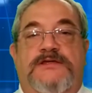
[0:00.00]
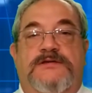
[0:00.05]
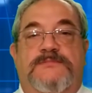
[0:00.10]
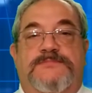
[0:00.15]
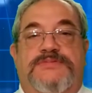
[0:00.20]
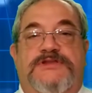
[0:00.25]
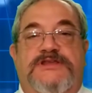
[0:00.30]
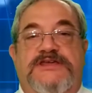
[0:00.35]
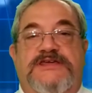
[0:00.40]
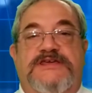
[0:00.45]

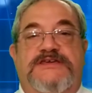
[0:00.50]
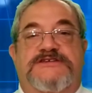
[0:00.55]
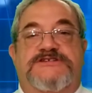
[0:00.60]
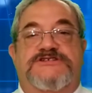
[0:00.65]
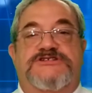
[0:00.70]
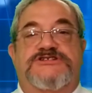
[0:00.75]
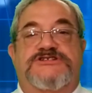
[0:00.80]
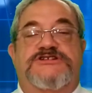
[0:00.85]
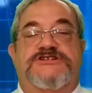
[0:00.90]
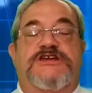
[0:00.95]
Please
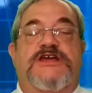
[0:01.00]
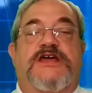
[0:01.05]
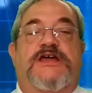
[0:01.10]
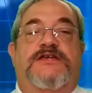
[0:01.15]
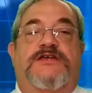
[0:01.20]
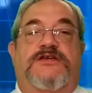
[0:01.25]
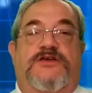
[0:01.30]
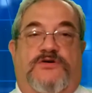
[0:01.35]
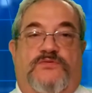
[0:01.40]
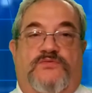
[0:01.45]

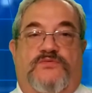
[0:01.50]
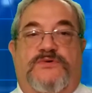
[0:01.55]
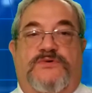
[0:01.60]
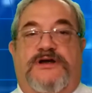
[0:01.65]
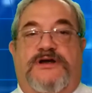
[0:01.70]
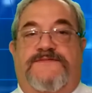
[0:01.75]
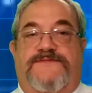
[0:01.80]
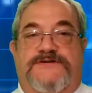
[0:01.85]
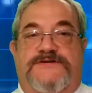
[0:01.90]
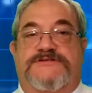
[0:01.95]
check your
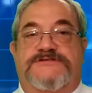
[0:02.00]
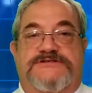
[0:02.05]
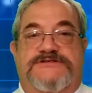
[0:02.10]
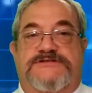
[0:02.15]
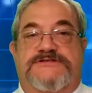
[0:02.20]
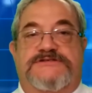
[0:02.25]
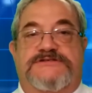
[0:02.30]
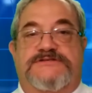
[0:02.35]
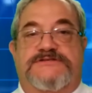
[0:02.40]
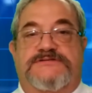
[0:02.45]

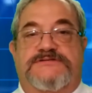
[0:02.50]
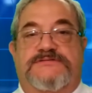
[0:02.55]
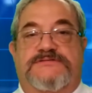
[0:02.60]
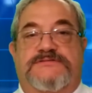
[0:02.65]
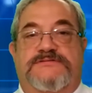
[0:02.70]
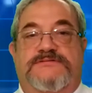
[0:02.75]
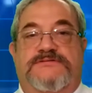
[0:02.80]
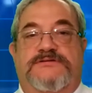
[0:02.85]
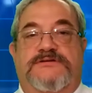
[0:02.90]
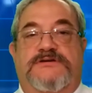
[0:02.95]
references
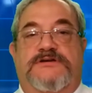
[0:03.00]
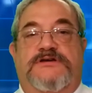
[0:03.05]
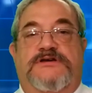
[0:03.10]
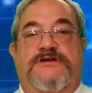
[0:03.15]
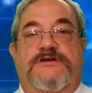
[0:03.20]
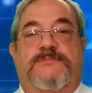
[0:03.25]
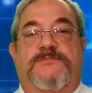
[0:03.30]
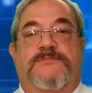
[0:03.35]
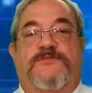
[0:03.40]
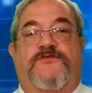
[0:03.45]

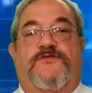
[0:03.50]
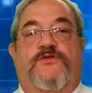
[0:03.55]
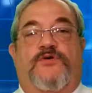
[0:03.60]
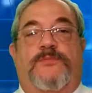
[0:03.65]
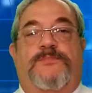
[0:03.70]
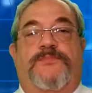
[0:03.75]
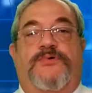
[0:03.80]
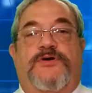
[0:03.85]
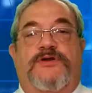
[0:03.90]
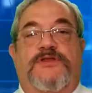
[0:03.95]

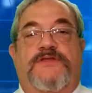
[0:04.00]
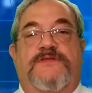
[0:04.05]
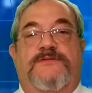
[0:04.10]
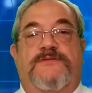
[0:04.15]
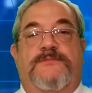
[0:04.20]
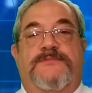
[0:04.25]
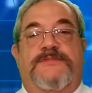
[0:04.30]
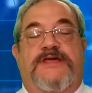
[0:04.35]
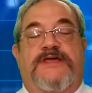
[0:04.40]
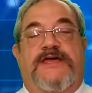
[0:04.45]
before putting
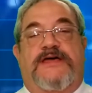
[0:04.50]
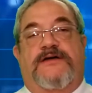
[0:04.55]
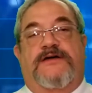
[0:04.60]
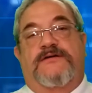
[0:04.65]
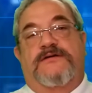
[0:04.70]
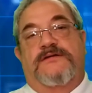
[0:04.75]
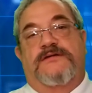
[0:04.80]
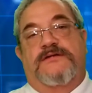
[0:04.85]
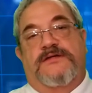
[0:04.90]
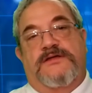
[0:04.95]
them
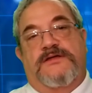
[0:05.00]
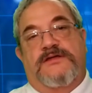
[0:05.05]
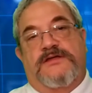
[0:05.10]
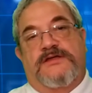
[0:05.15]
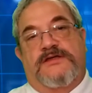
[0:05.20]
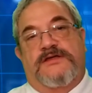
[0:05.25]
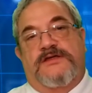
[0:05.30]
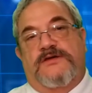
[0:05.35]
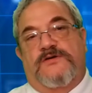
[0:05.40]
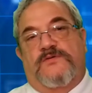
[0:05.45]
down.
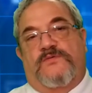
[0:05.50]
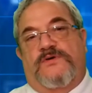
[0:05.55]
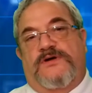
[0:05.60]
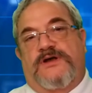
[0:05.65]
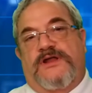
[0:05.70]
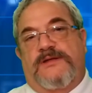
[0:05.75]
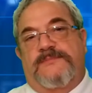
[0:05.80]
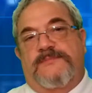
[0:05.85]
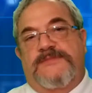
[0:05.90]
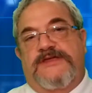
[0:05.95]
And
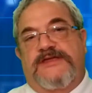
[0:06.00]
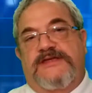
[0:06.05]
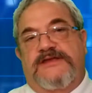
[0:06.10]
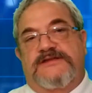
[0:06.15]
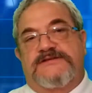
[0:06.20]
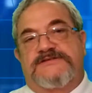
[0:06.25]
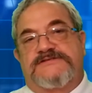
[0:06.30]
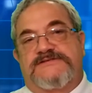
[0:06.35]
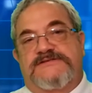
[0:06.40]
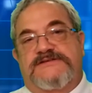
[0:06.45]
what I mean
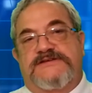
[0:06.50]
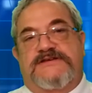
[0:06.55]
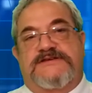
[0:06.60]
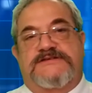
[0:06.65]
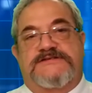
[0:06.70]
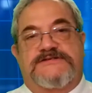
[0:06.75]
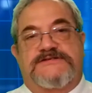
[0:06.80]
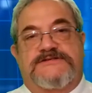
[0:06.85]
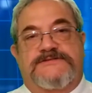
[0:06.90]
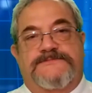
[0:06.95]
is
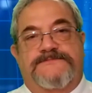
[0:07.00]
this: